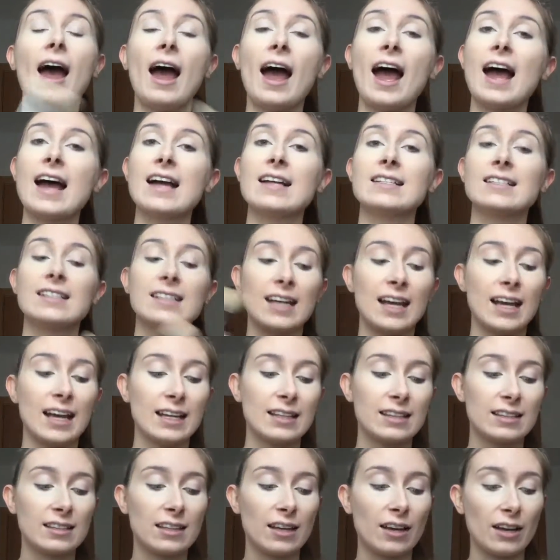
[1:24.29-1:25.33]
and
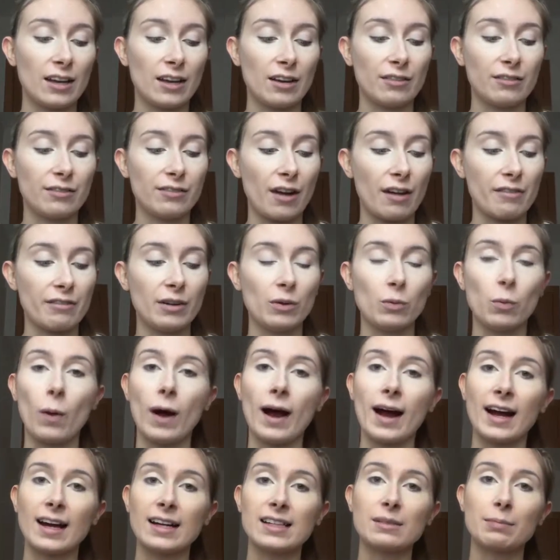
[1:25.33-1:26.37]
it's a very
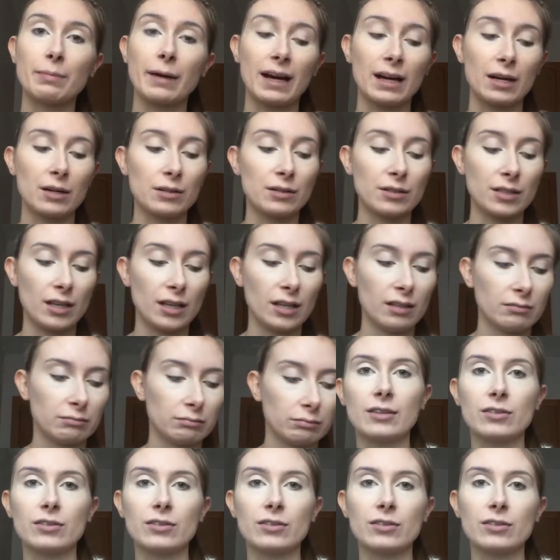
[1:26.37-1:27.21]
white powder,